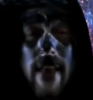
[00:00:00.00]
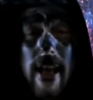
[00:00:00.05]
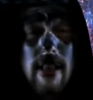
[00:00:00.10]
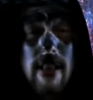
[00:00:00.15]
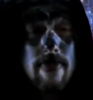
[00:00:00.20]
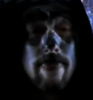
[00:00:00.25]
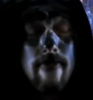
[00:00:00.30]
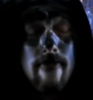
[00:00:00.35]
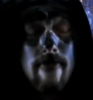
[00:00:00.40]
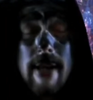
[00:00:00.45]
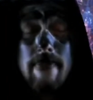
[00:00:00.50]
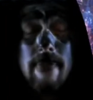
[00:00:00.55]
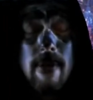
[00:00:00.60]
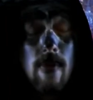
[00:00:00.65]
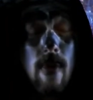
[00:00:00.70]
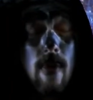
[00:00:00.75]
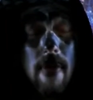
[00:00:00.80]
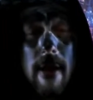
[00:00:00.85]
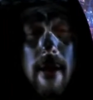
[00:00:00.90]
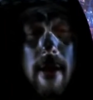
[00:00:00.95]
That might be
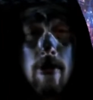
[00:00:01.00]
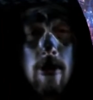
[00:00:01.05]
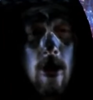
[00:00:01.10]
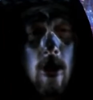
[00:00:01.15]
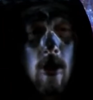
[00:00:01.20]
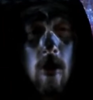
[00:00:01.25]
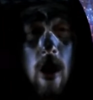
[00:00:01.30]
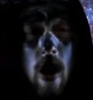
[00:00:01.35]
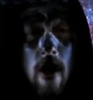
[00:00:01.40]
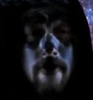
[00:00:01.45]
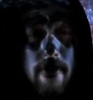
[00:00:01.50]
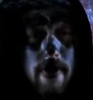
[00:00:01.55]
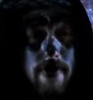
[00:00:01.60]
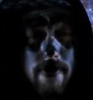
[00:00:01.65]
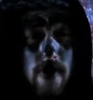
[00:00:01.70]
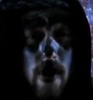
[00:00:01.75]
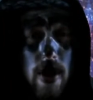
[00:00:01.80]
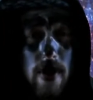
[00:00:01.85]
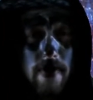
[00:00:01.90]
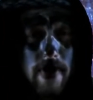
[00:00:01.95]
why they put Olaf in
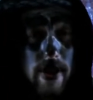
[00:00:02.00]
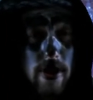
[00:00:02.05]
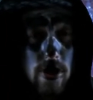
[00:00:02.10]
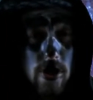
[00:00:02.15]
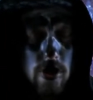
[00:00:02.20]
front of it,